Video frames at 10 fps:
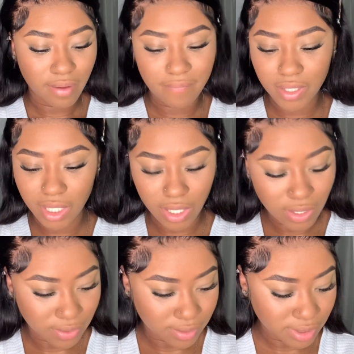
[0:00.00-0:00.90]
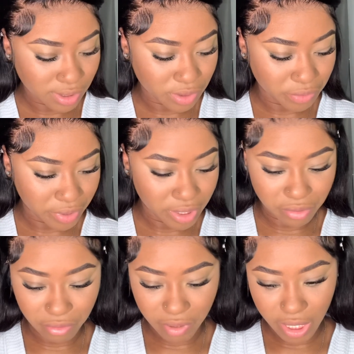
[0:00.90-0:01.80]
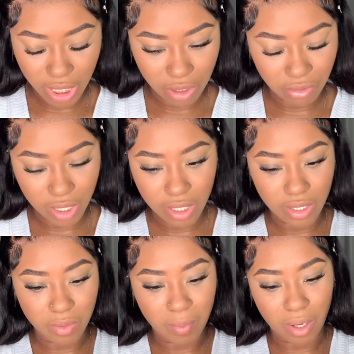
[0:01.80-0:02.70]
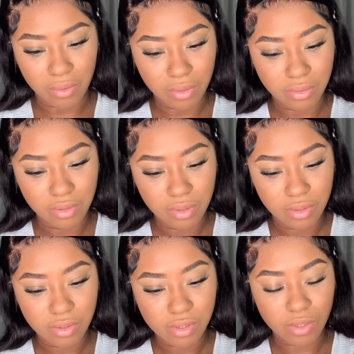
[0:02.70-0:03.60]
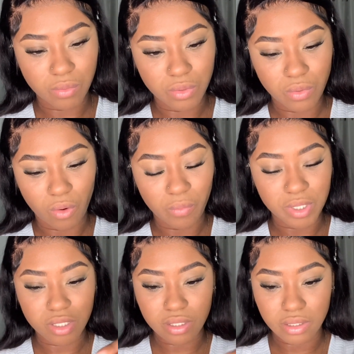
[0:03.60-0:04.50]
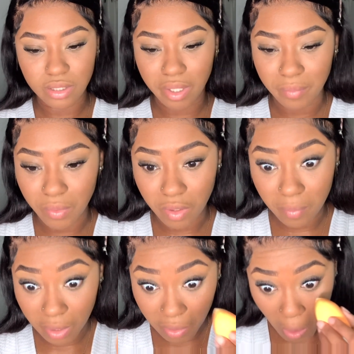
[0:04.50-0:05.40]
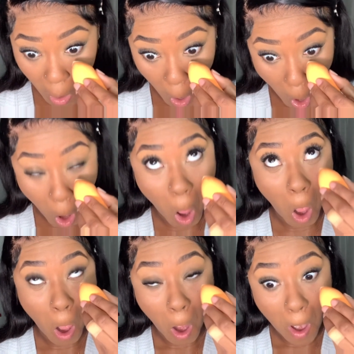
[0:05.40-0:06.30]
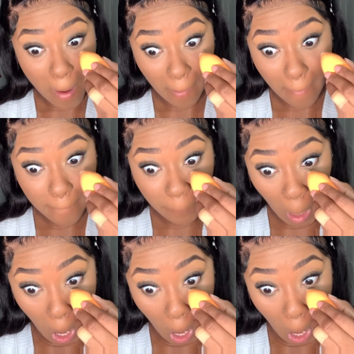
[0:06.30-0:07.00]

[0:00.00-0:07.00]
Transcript: for the girls, this is a really good powder. So we're going with just Stain Beauty Blender. Look up